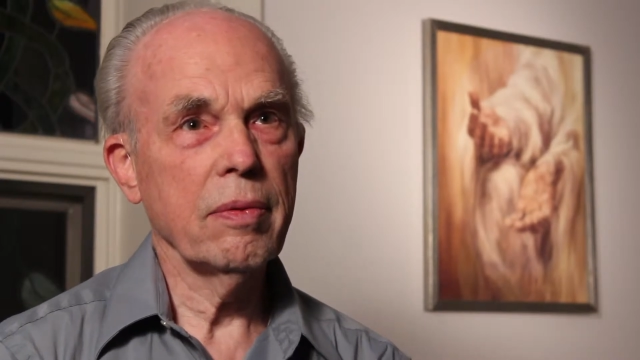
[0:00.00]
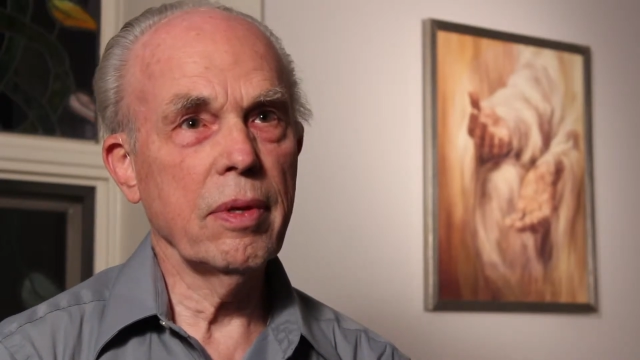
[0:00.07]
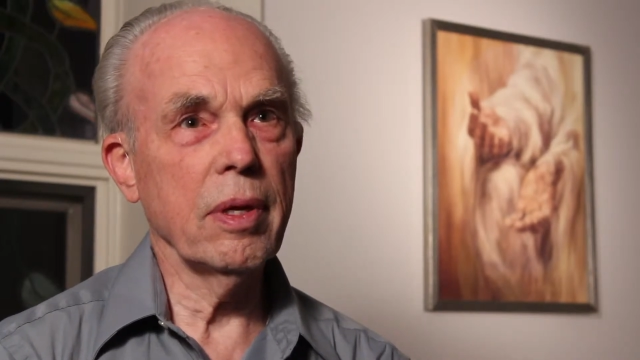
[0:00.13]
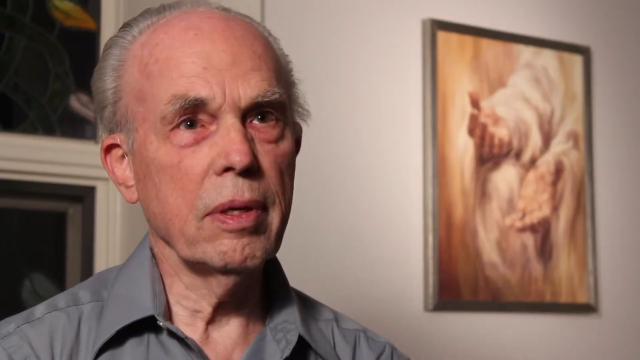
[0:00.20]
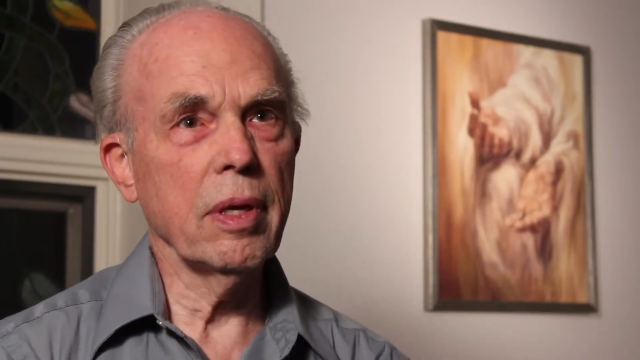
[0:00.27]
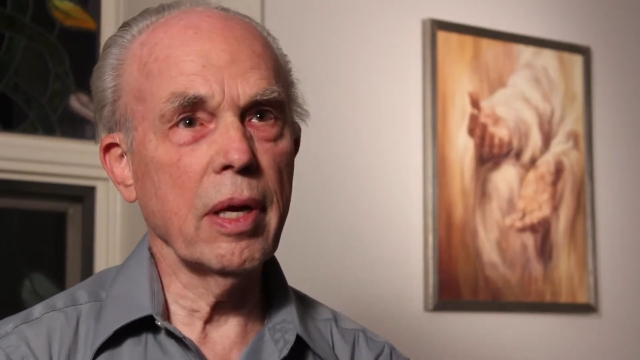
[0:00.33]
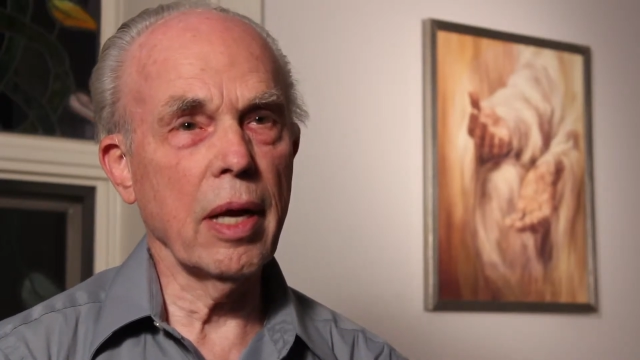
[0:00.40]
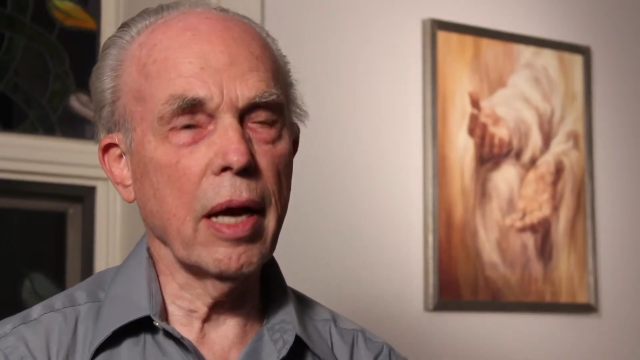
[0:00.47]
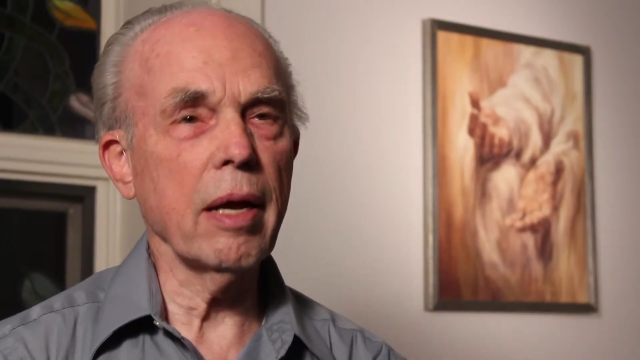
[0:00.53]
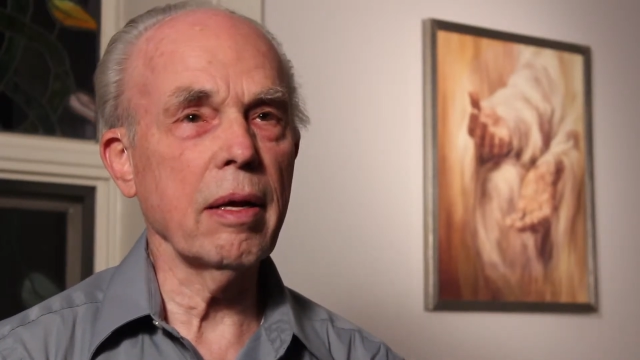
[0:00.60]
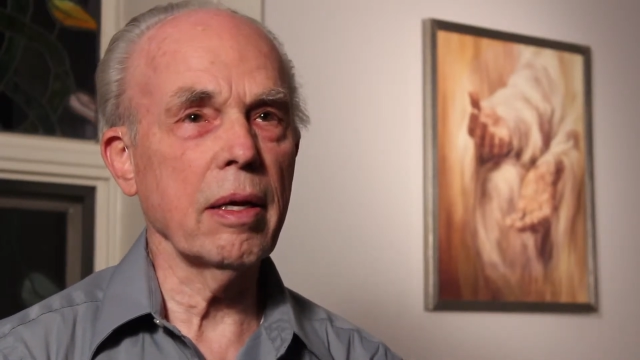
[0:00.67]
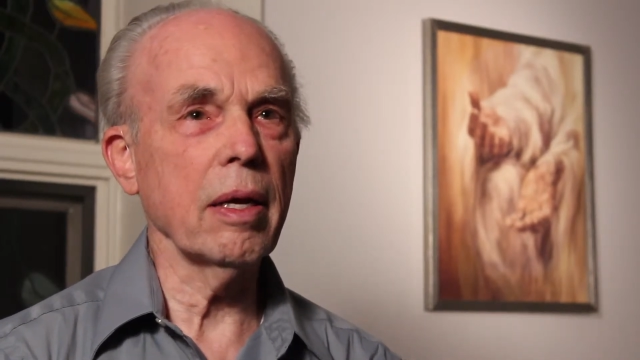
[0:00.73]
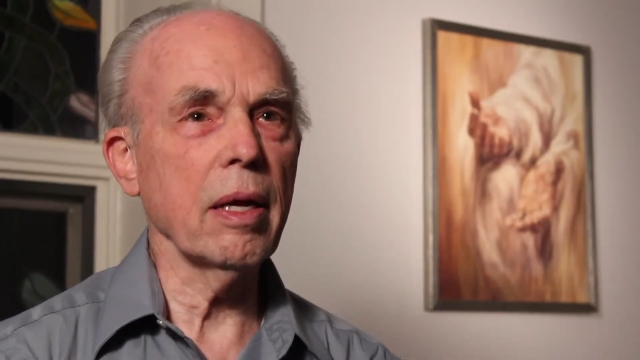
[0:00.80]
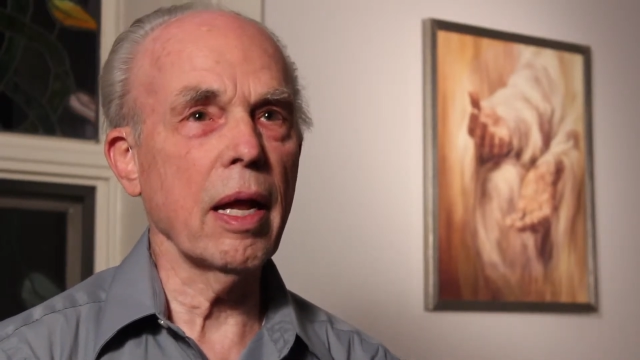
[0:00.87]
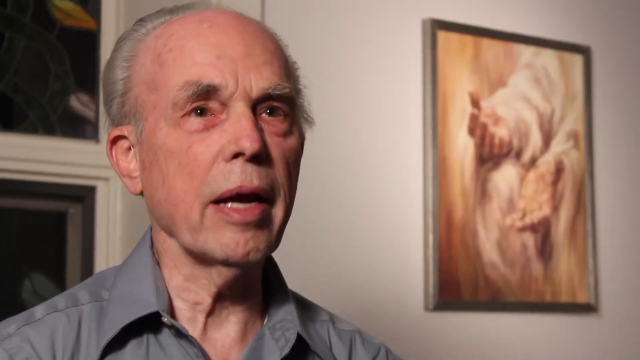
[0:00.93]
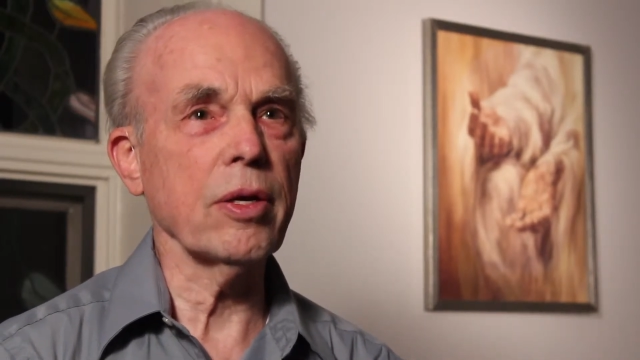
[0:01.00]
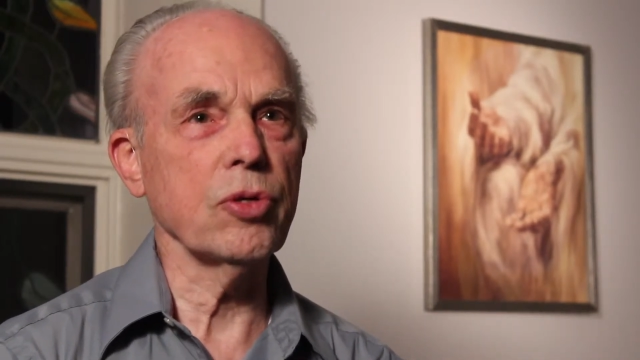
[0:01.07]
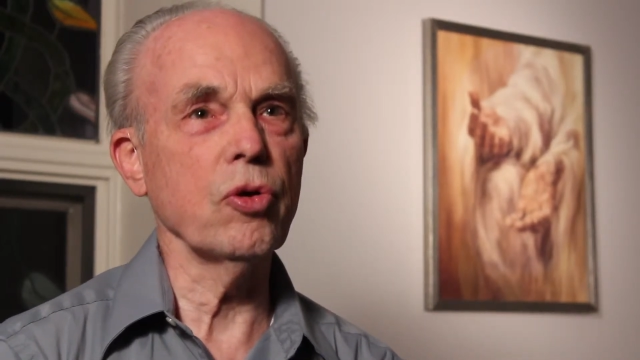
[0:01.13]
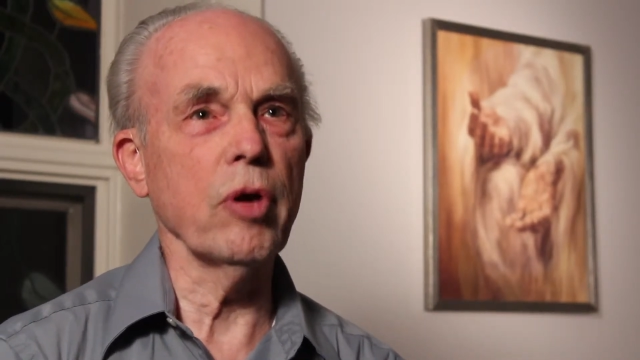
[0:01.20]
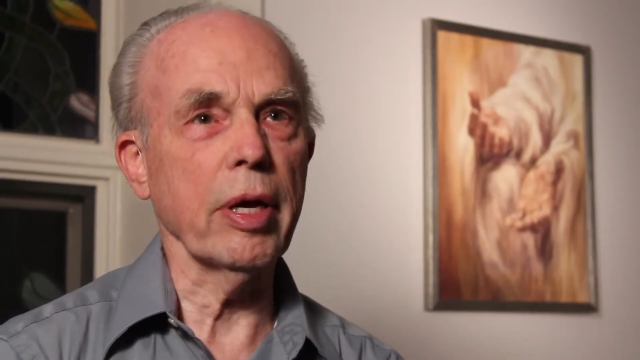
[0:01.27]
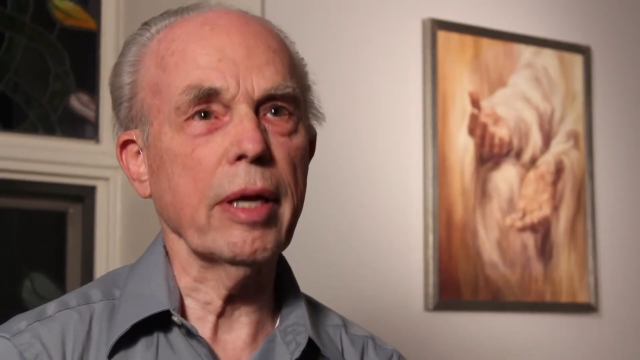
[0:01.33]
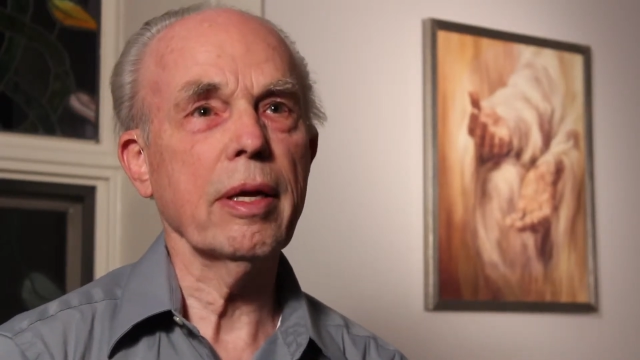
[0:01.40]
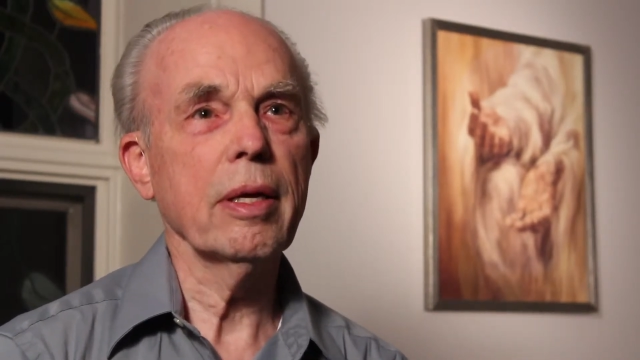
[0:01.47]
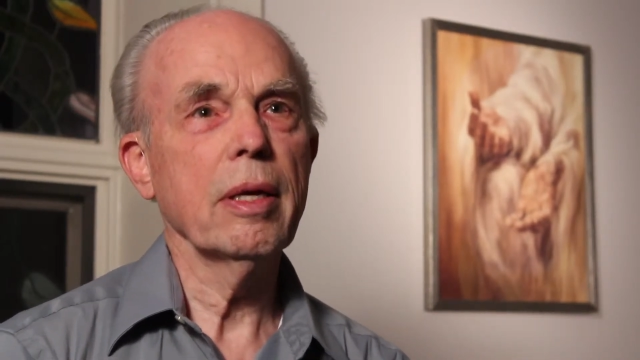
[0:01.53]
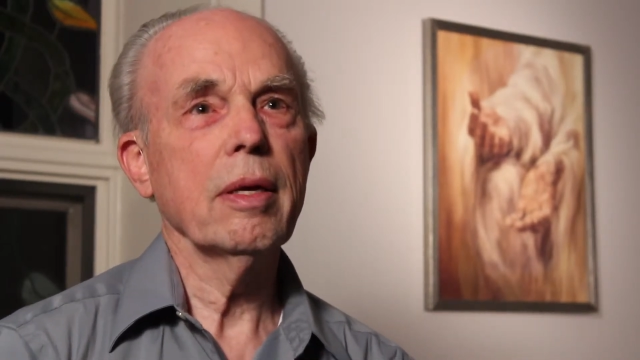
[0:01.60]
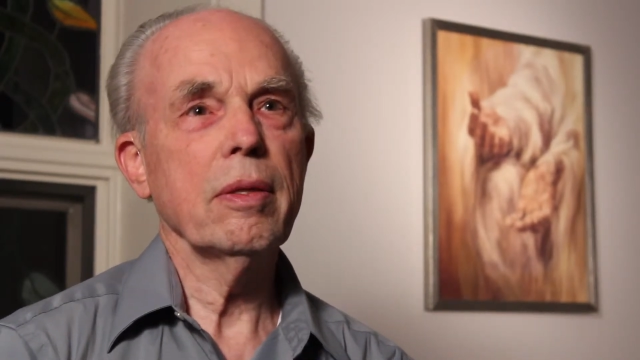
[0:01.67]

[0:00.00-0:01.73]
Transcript: and I like joy.